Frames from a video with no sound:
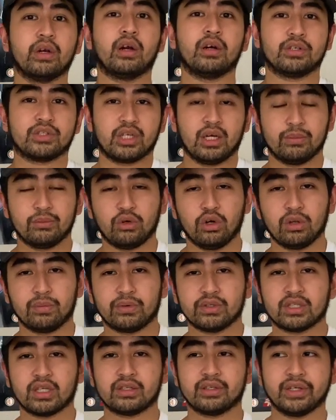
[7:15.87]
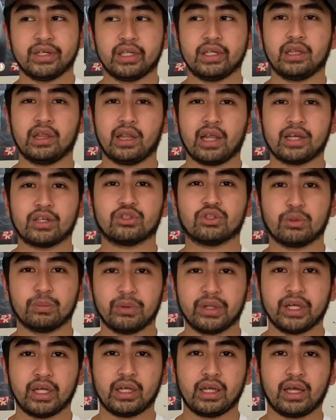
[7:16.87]
are some golfers that really likes to
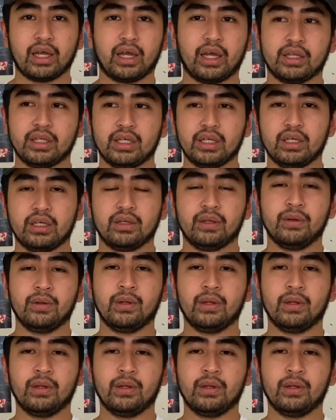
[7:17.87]
play any